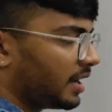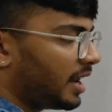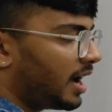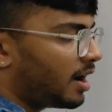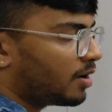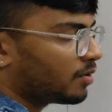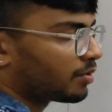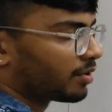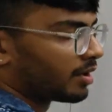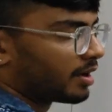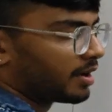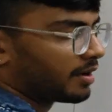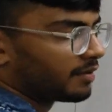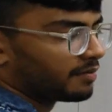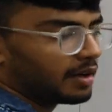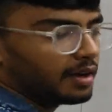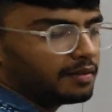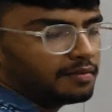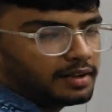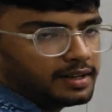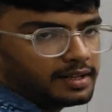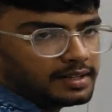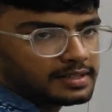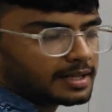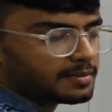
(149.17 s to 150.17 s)
Now we
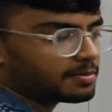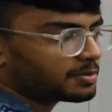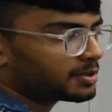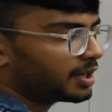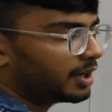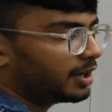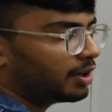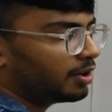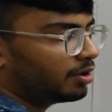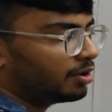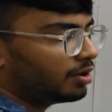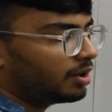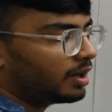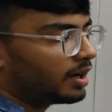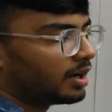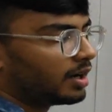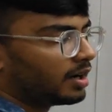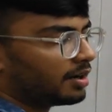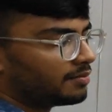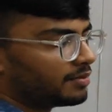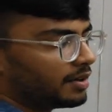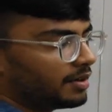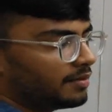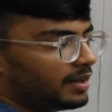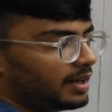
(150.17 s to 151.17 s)
will substitute,
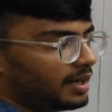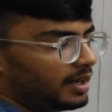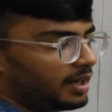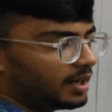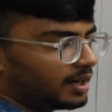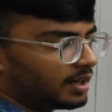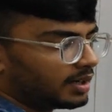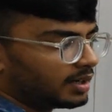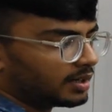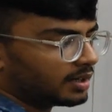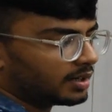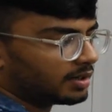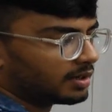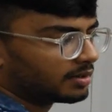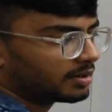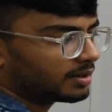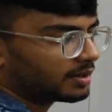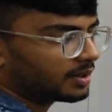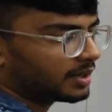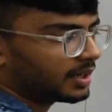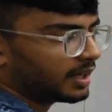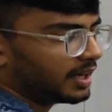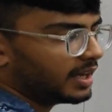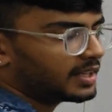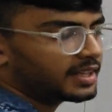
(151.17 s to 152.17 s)

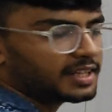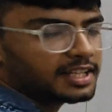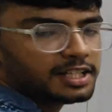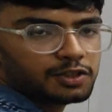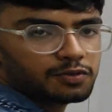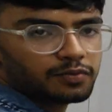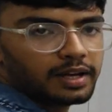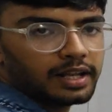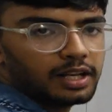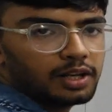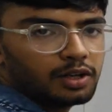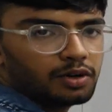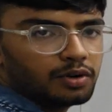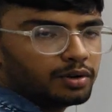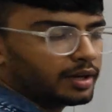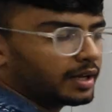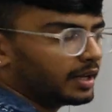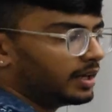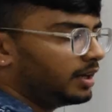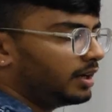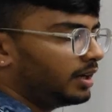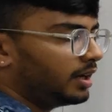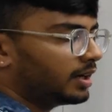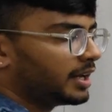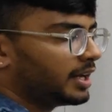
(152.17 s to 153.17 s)
take this value
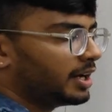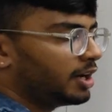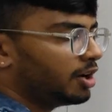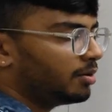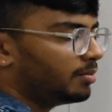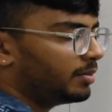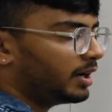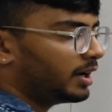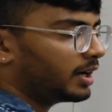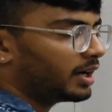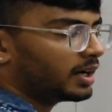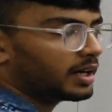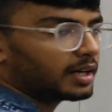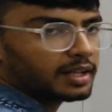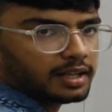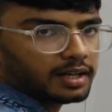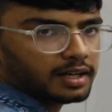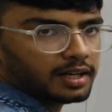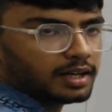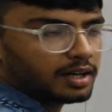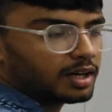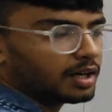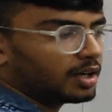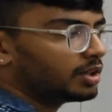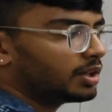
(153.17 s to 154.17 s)
in
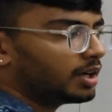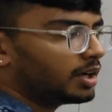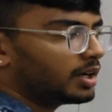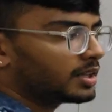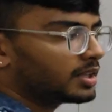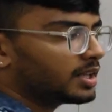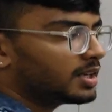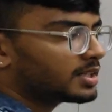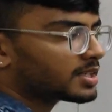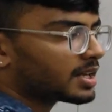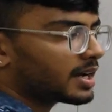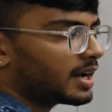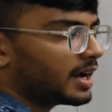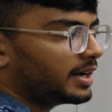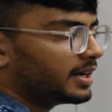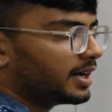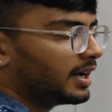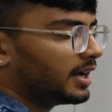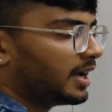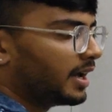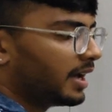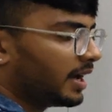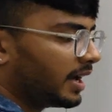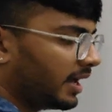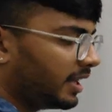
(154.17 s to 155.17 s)
denominator on the other
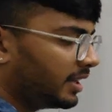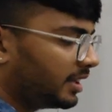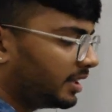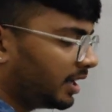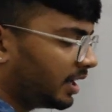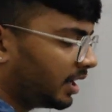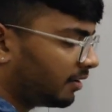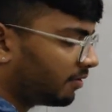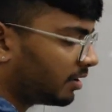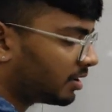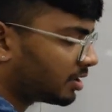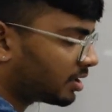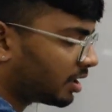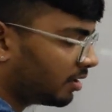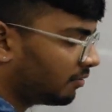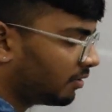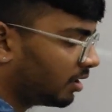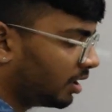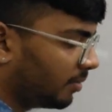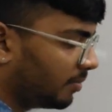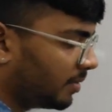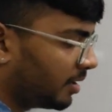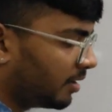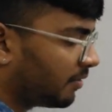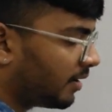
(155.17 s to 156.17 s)
side, and the equation
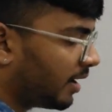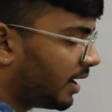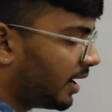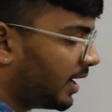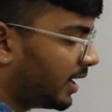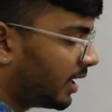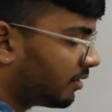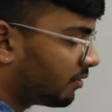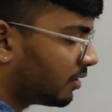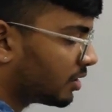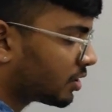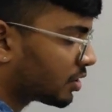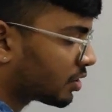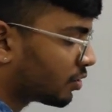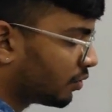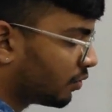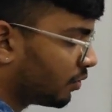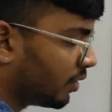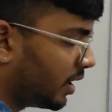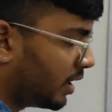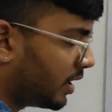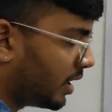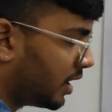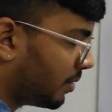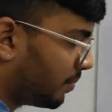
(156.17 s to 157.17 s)
will be y equals to
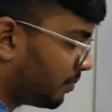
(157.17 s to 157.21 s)
1